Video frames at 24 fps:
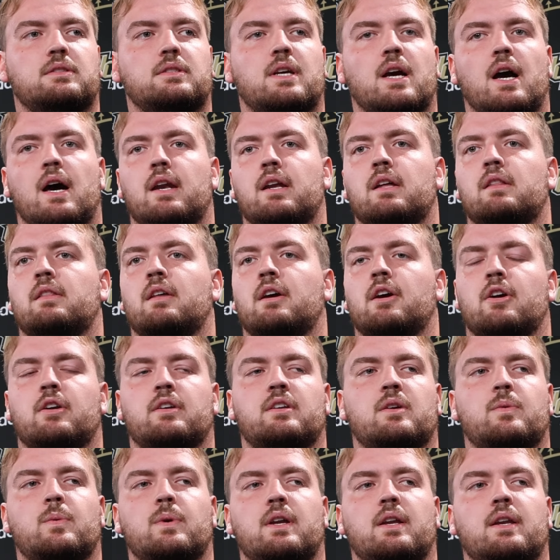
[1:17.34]
got in there and
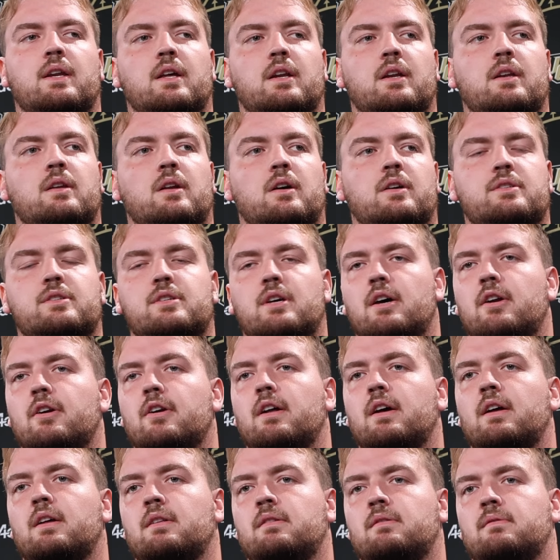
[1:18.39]
did what he did on
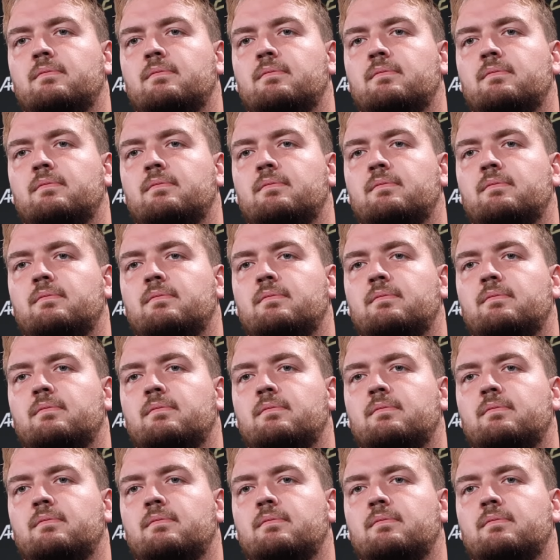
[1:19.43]
Saturday.